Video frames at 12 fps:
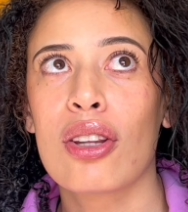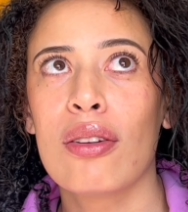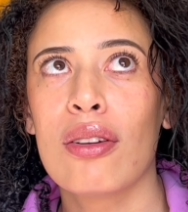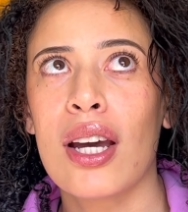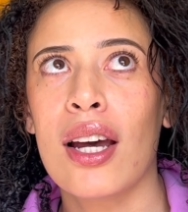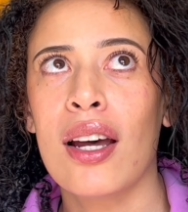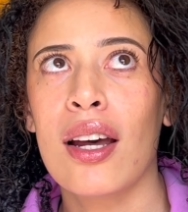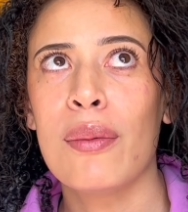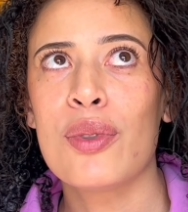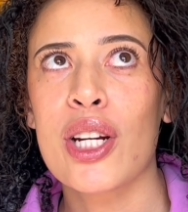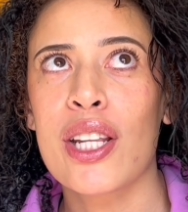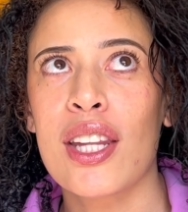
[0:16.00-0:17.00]
I'm
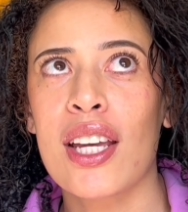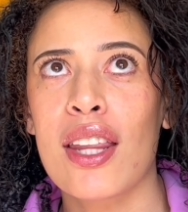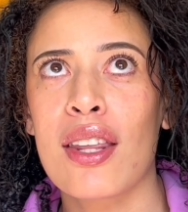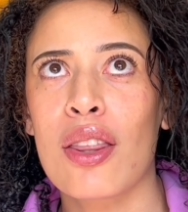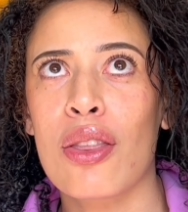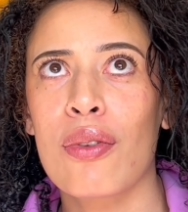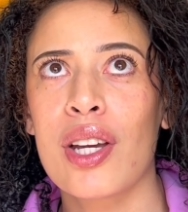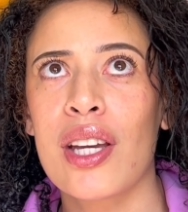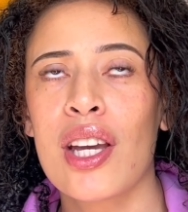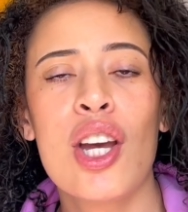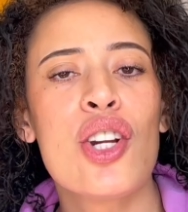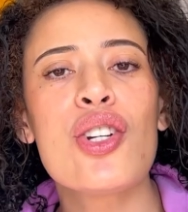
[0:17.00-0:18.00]
trying to think, I think
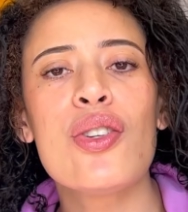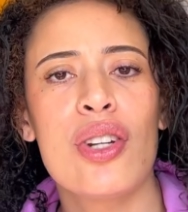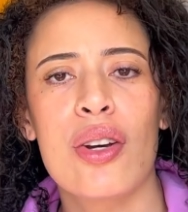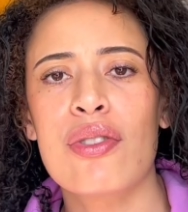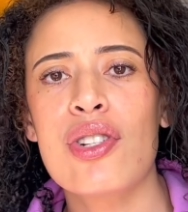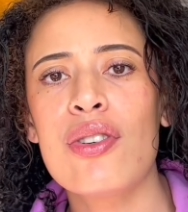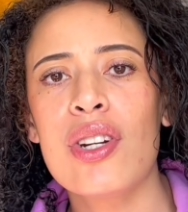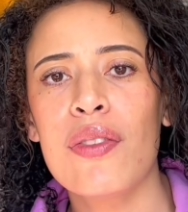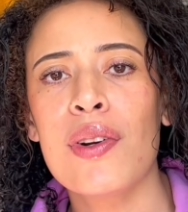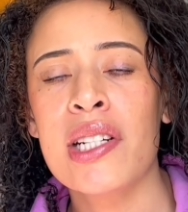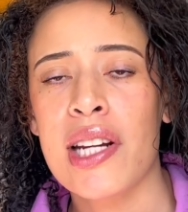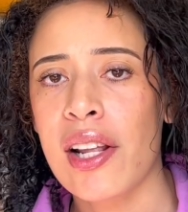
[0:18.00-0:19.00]
two
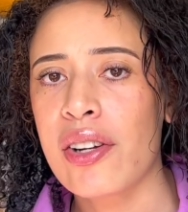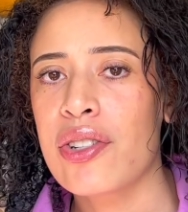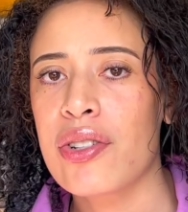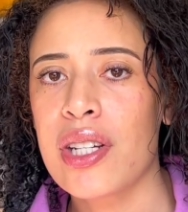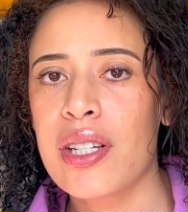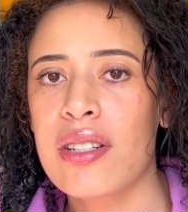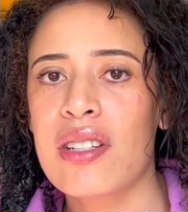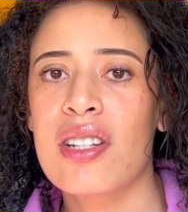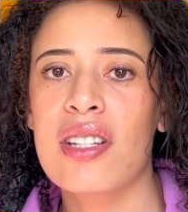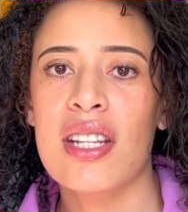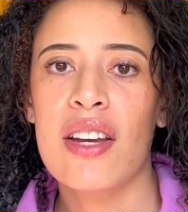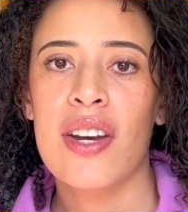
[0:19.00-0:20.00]
different Dollar Trees to
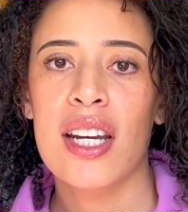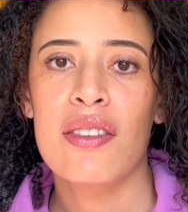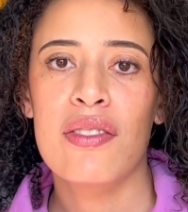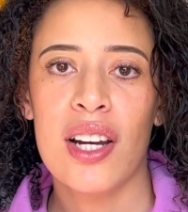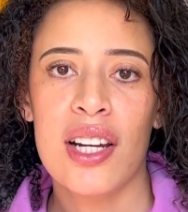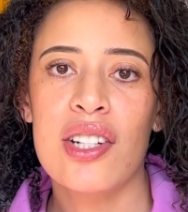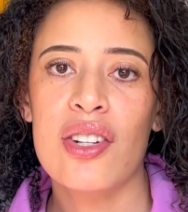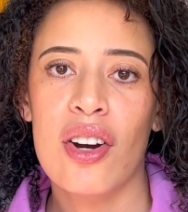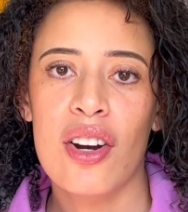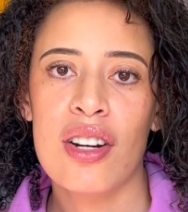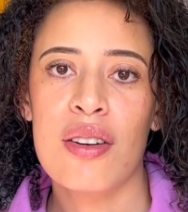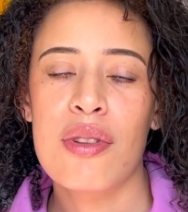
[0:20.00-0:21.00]
see if I could find
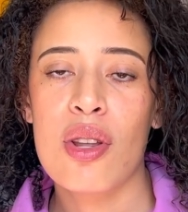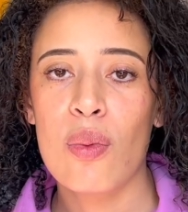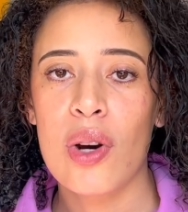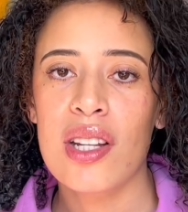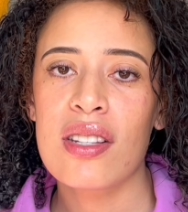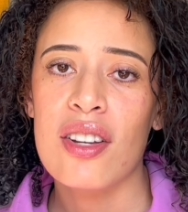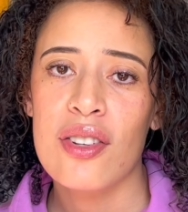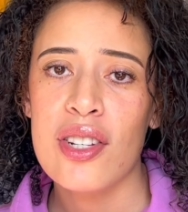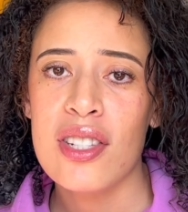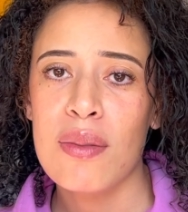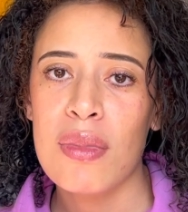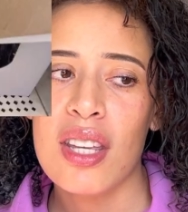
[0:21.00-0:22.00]
yarn. The one that's
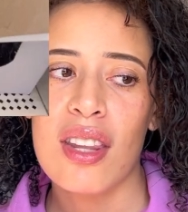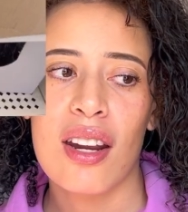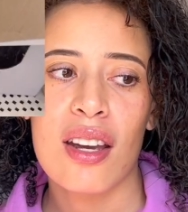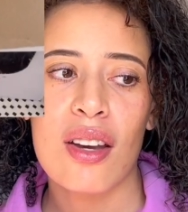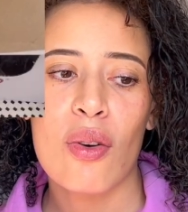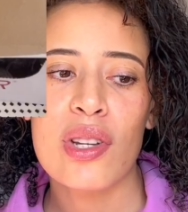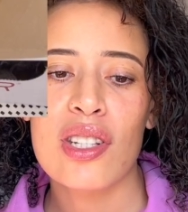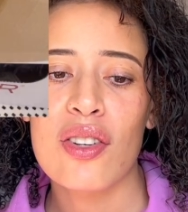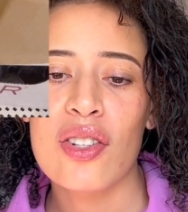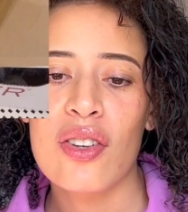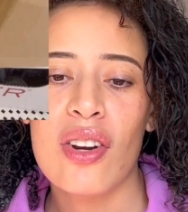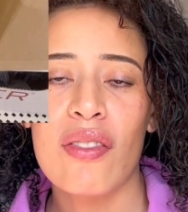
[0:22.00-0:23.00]
closest to me that I always go
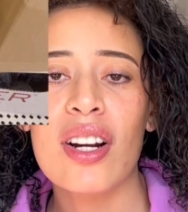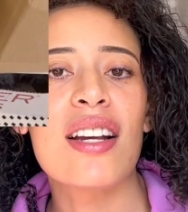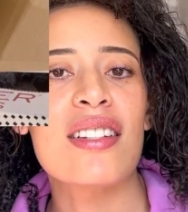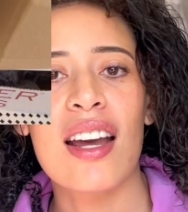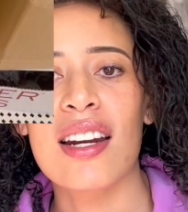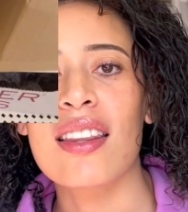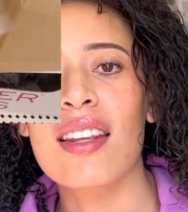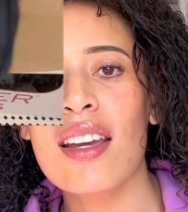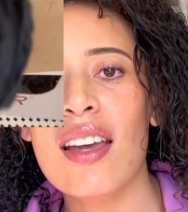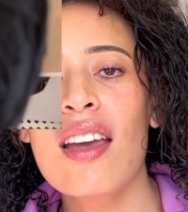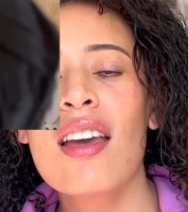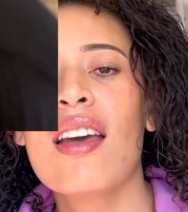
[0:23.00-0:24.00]
to never has
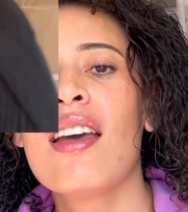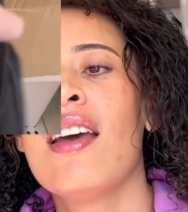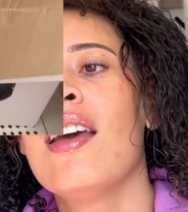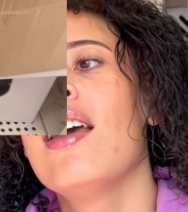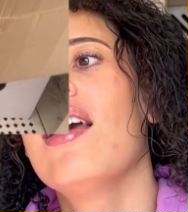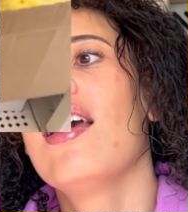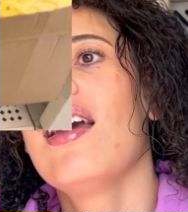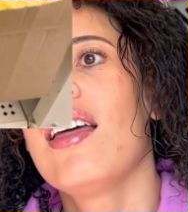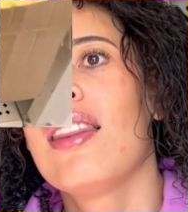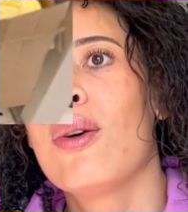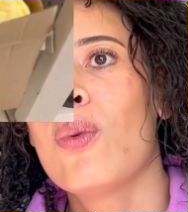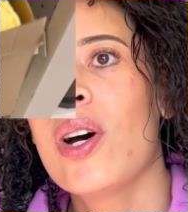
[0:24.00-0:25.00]
anything.
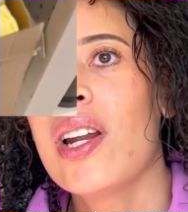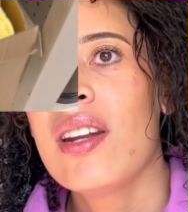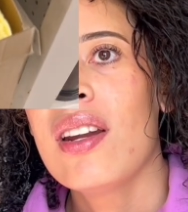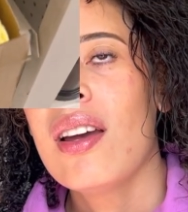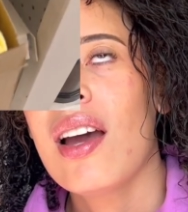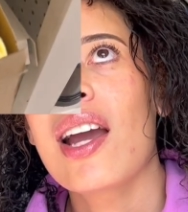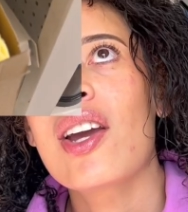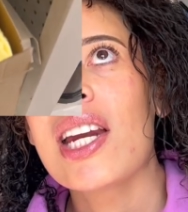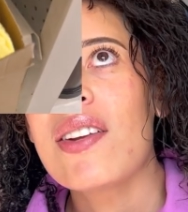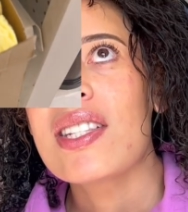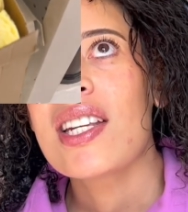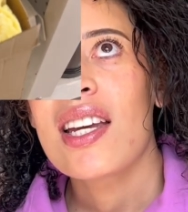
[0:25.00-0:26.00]
The one, I can't
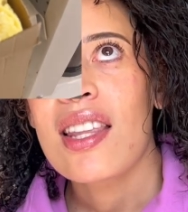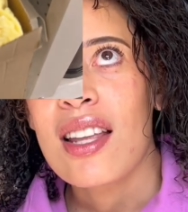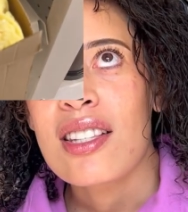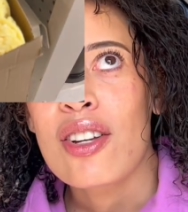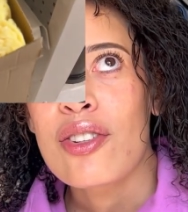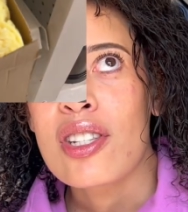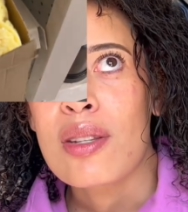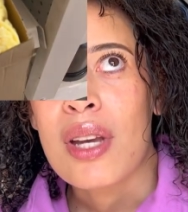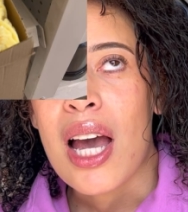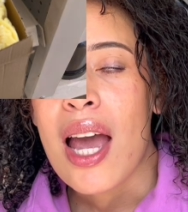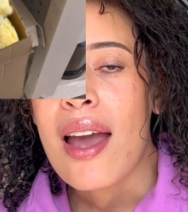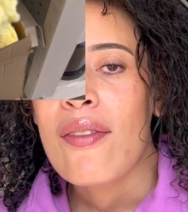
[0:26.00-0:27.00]
even say that's closest to me.
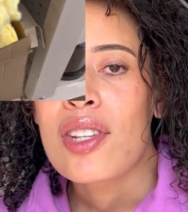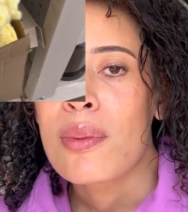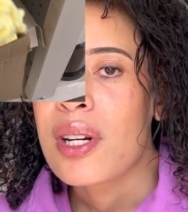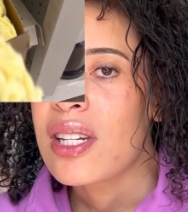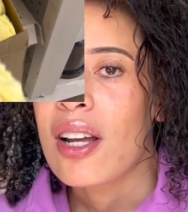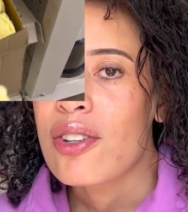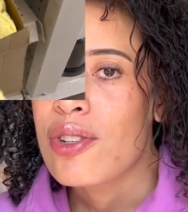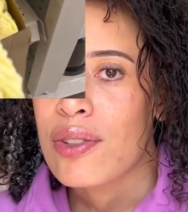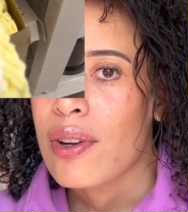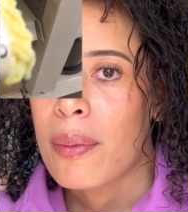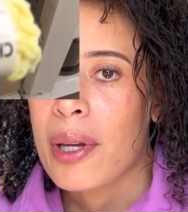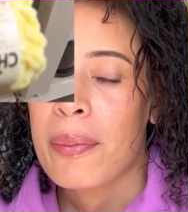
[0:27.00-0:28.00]
I have so many Dollar Trees
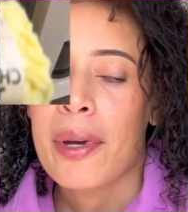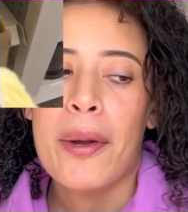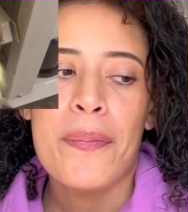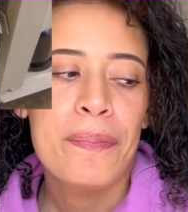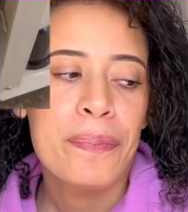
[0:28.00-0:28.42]
around me, but